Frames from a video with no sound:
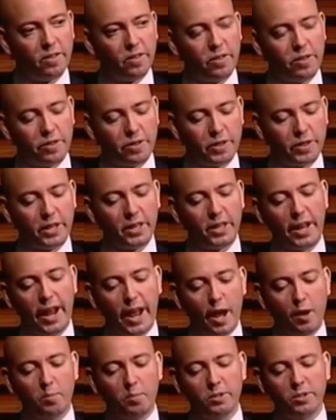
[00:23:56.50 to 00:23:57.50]
the thing that
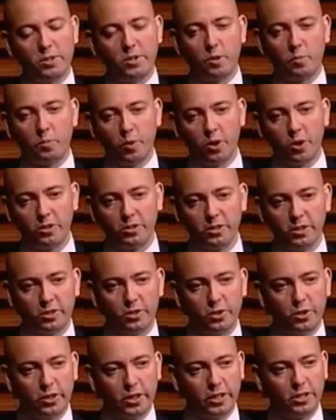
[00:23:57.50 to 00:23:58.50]
happened to the person who
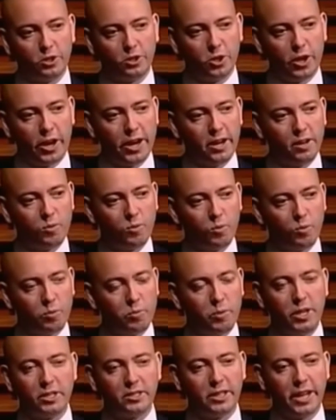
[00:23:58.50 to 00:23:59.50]
took that trade would
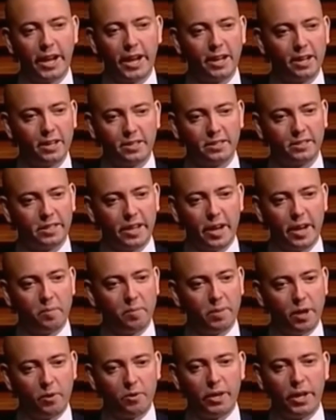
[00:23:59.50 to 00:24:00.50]
be exactly the
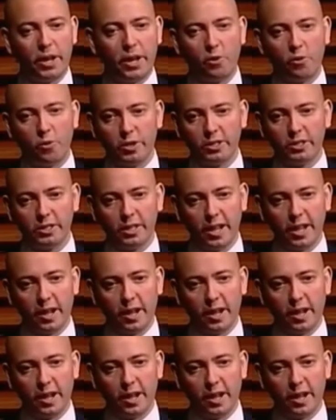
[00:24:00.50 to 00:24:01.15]
same. They would get a wrist